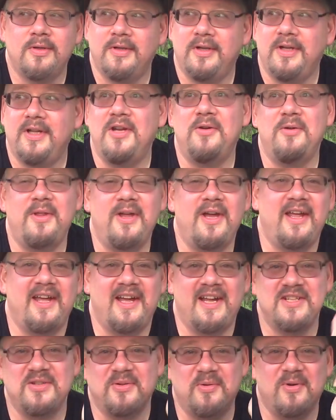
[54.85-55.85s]
You hear that?
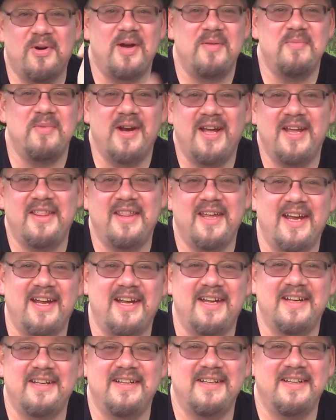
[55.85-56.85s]
That's a robin, I
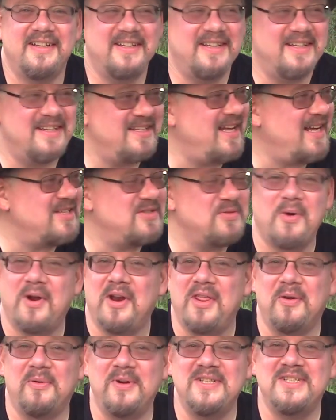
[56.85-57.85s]
think. That's one
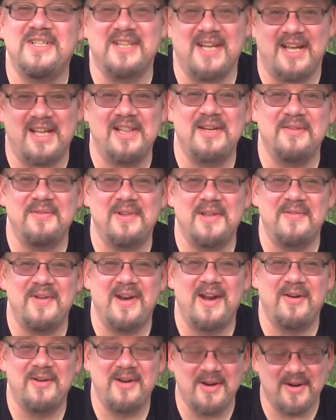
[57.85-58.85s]
of the reasons I love
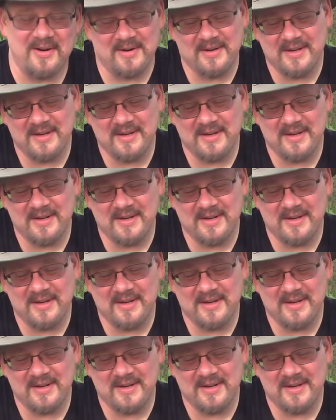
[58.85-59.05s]
living out here.